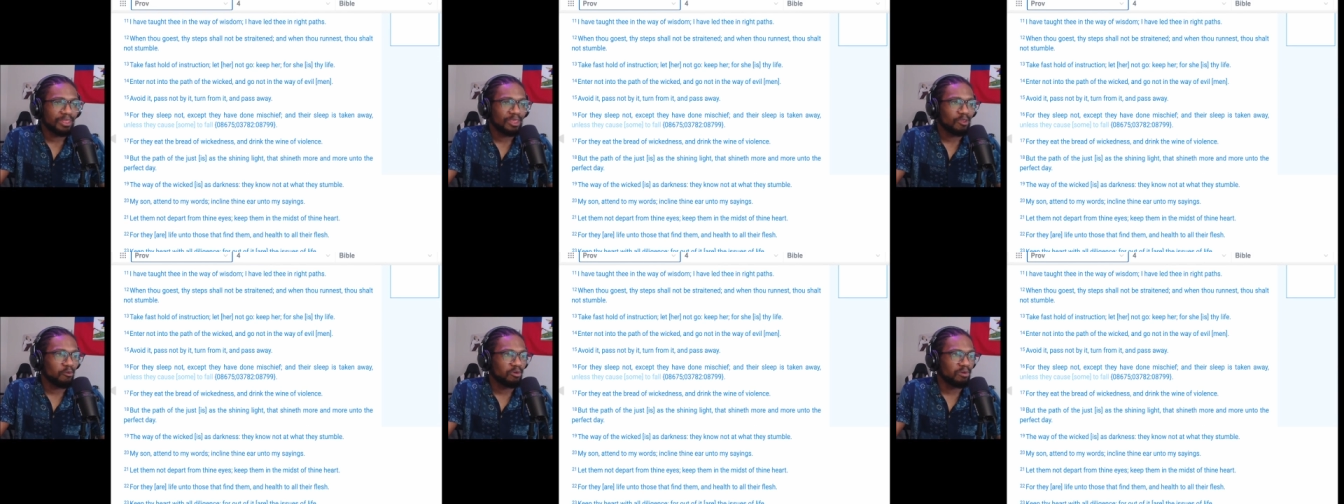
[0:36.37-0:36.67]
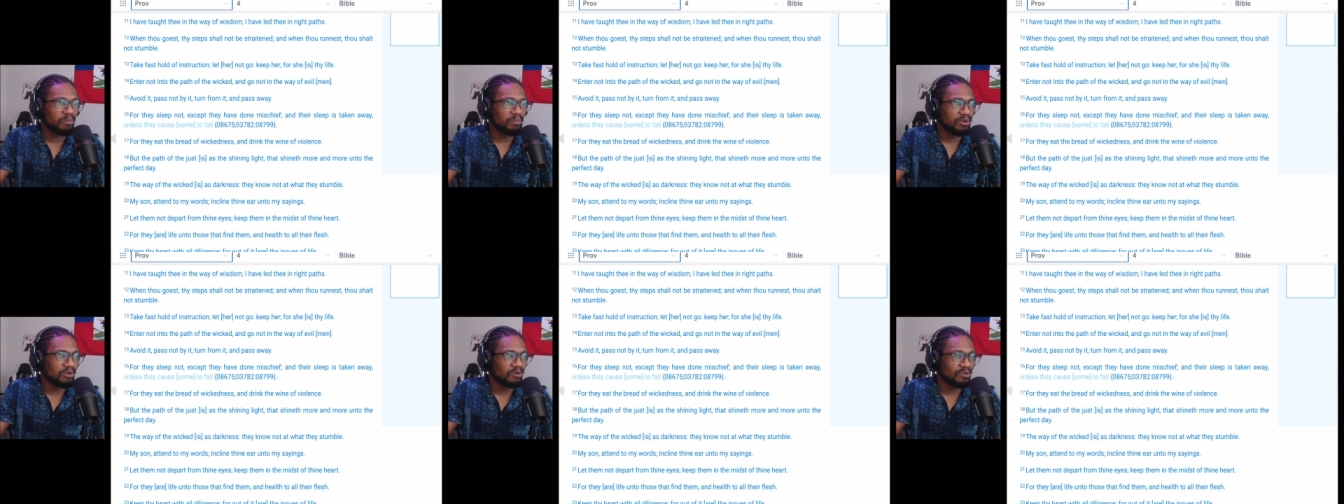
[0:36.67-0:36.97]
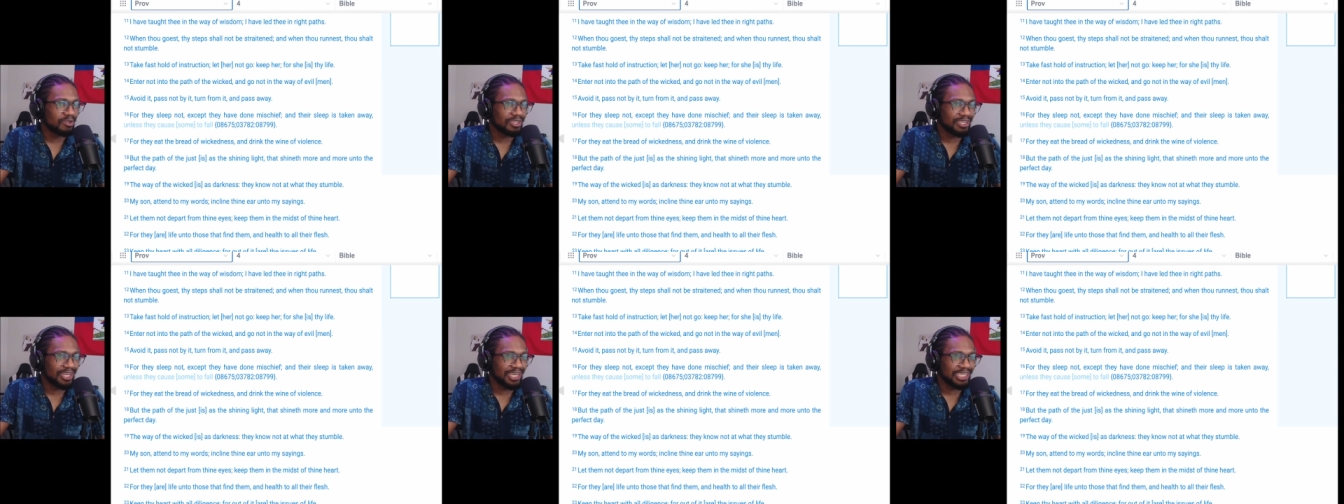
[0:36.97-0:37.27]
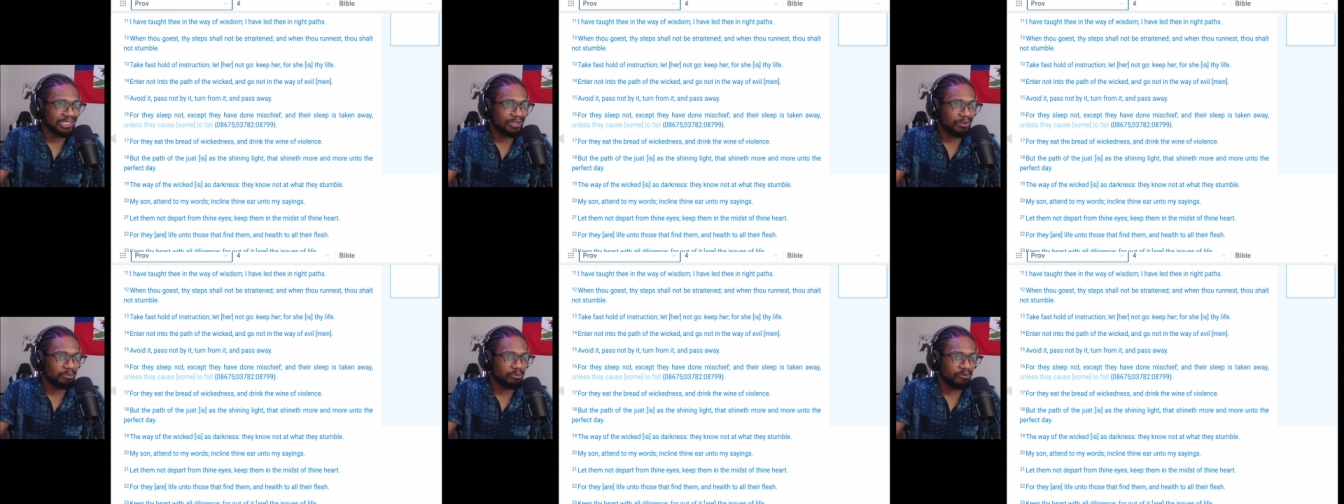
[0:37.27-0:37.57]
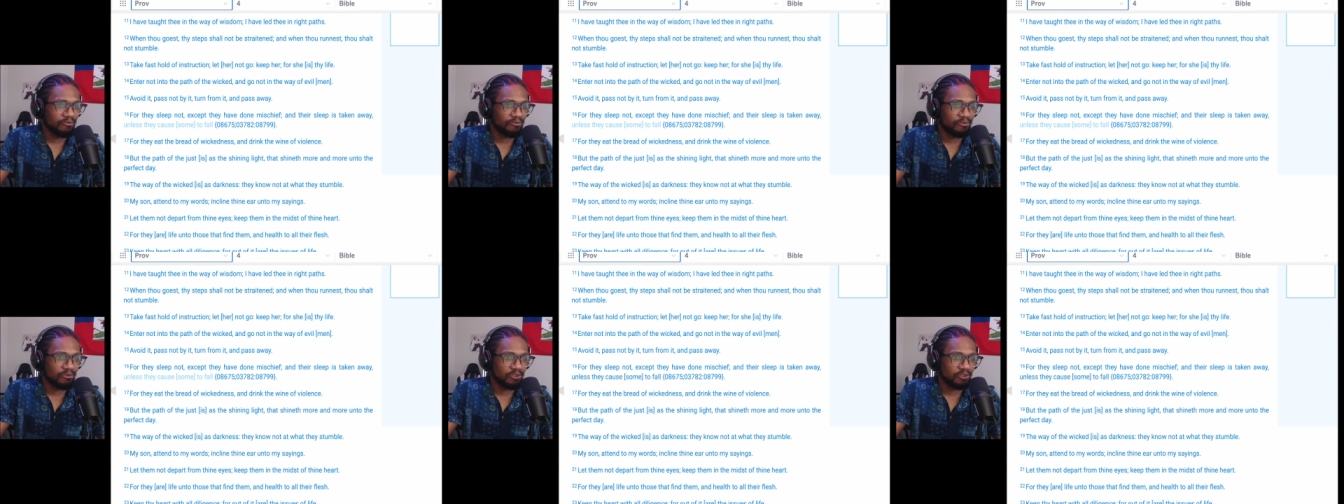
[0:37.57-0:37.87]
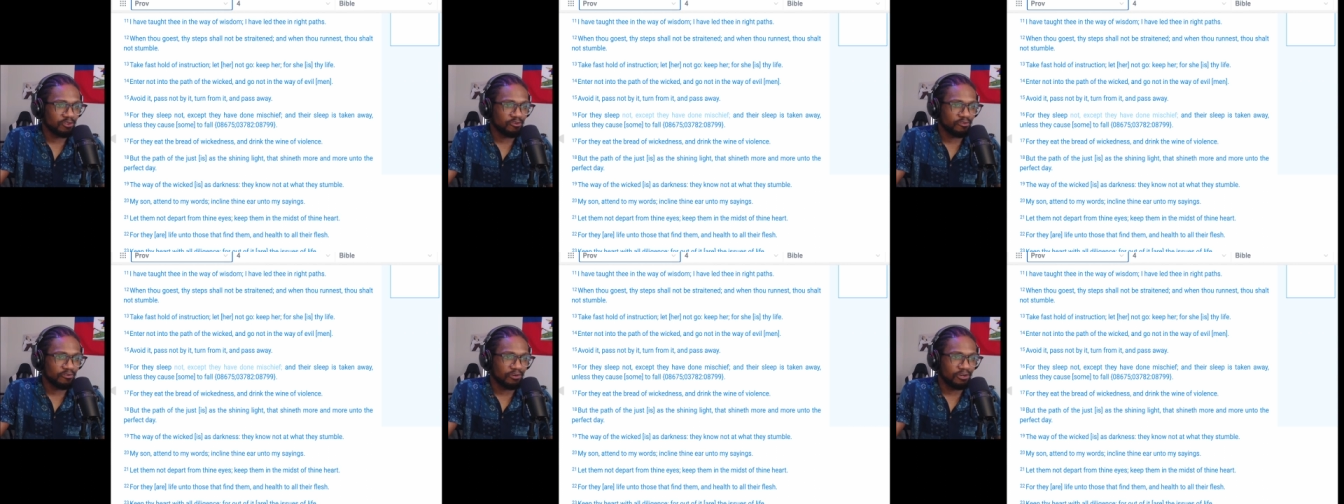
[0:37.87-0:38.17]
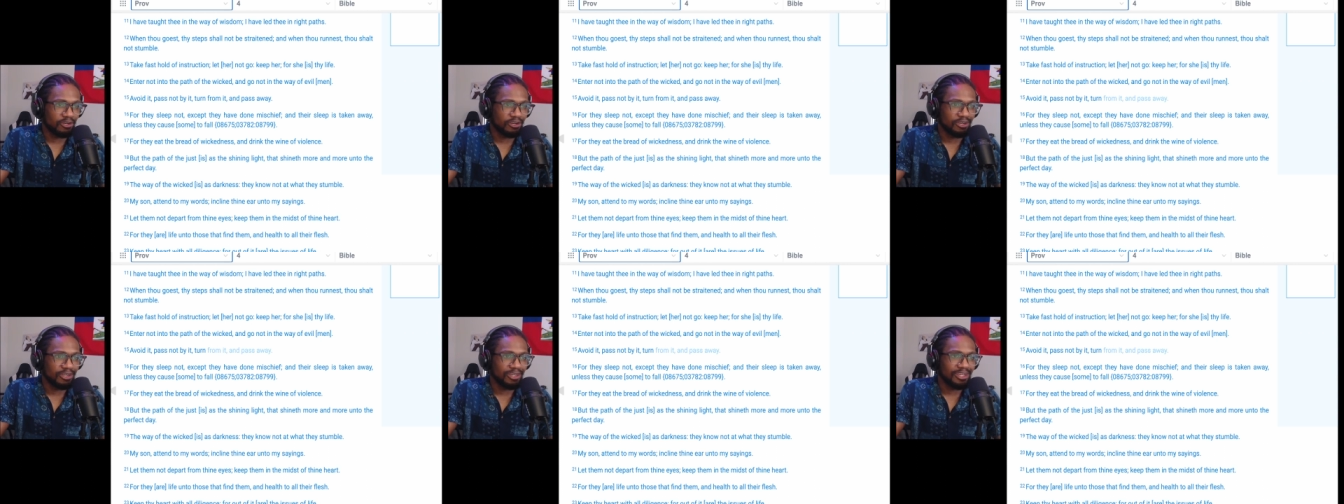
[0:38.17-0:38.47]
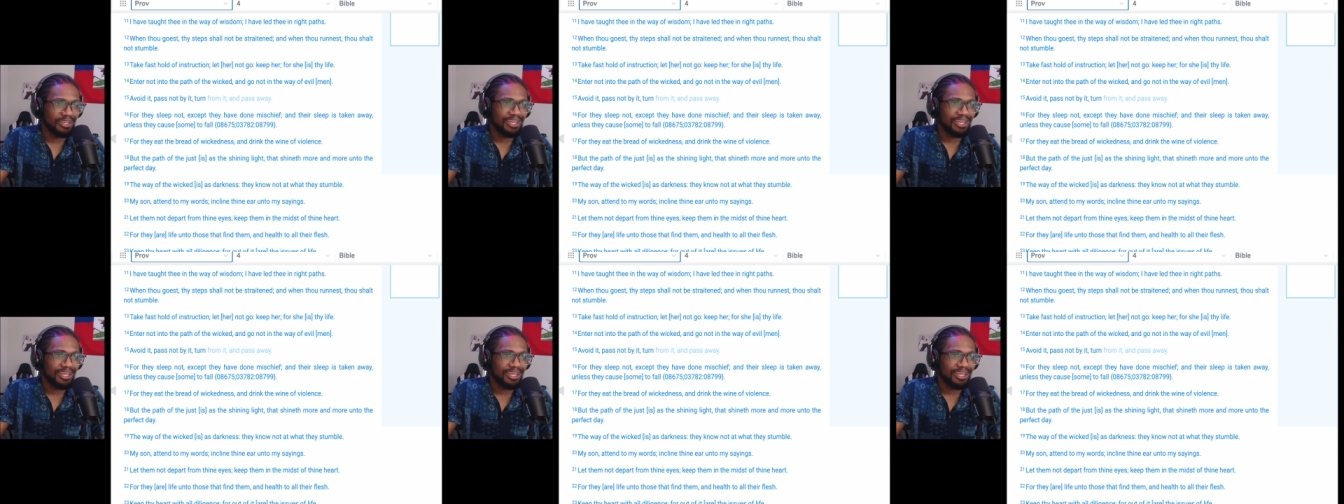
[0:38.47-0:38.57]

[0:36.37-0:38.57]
We've been looking at chapter 4 so far.